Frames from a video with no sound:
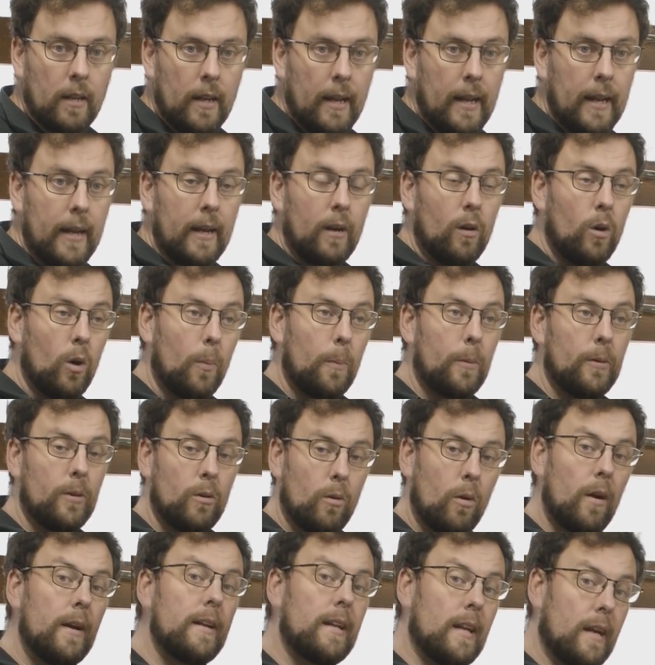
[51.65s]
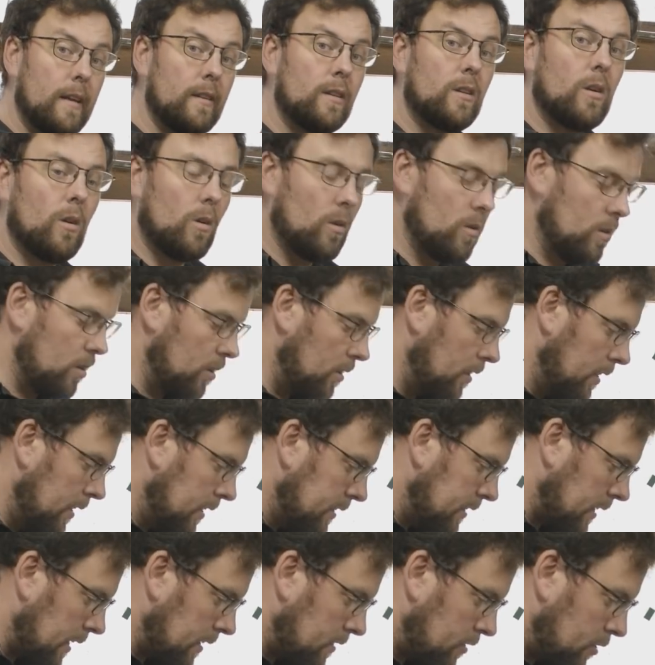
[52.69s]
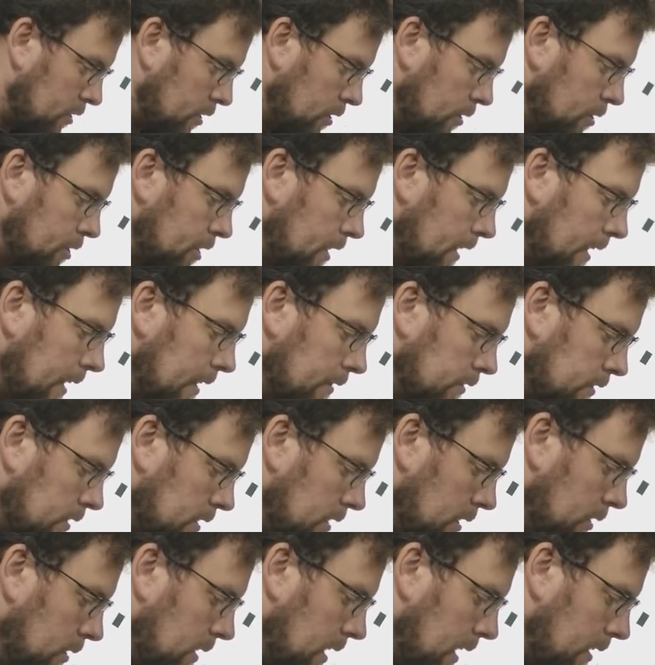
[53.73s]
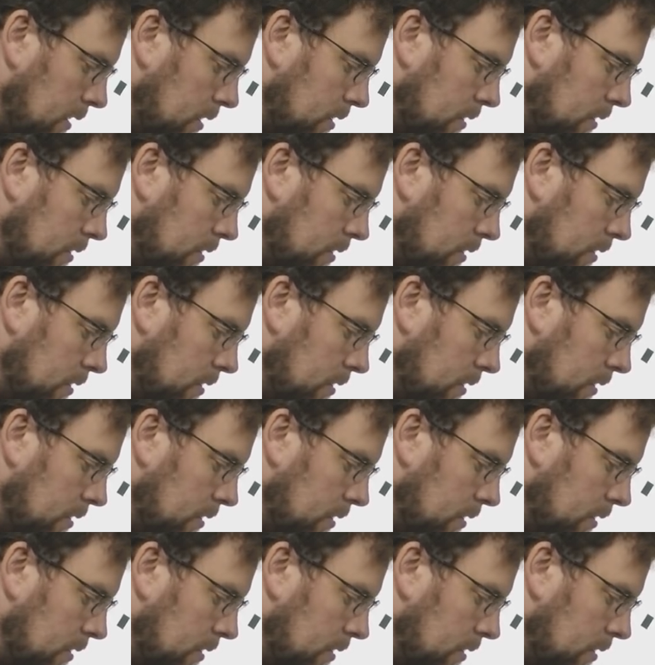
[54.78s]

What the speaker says: up in the right hand corner that shows you how to do that,